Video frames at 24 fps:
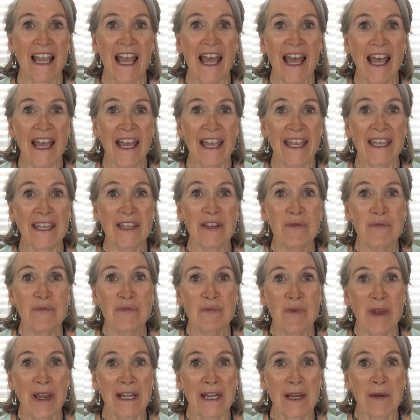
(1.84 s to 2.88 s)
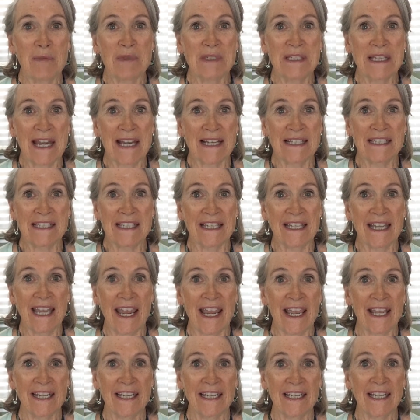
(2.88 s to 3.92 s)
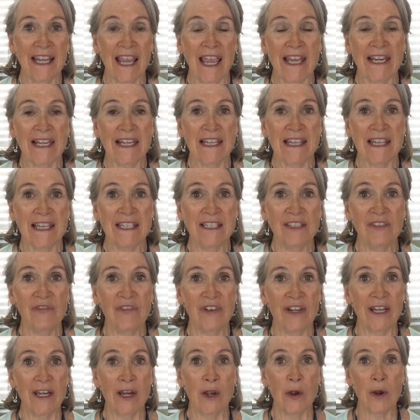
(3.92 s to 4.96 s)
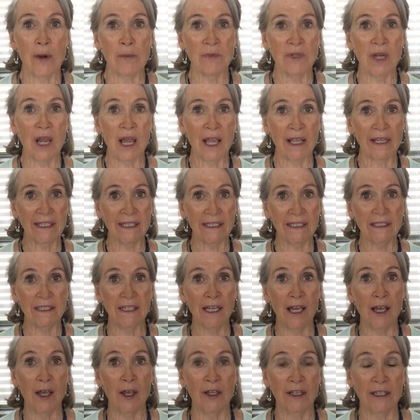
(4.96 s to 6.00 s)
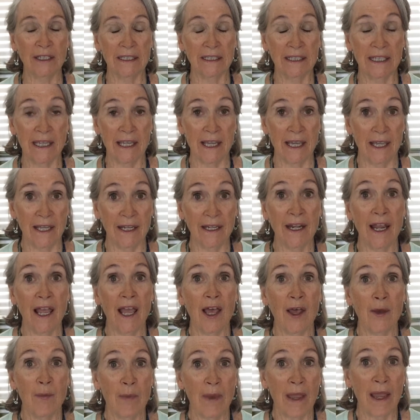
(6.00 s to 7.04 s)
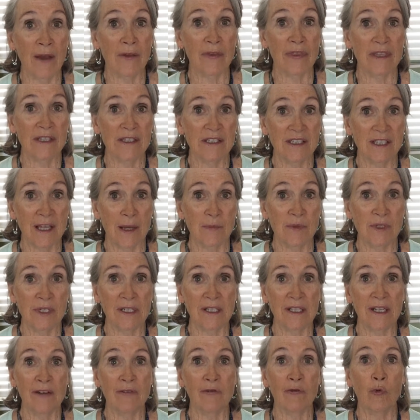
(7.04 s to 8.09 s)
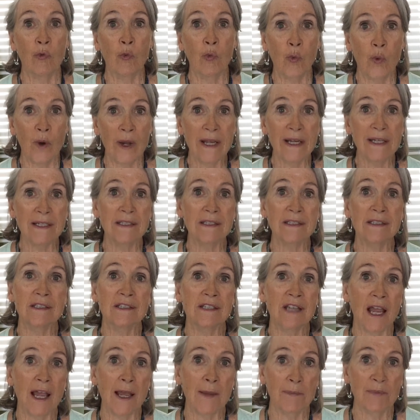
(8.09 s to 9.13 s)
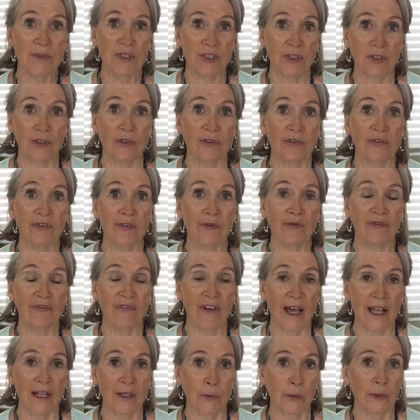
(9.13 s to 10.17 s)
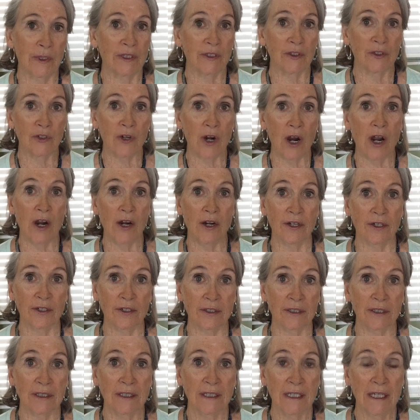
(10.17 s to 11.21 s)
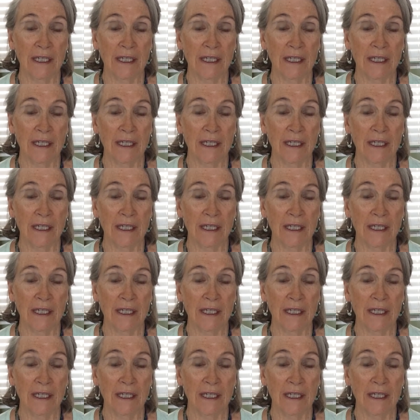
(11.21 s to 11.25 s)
Hi, my name's Nancy Canning, and in this video I'm talking again about the subject of what stops you from following your heart.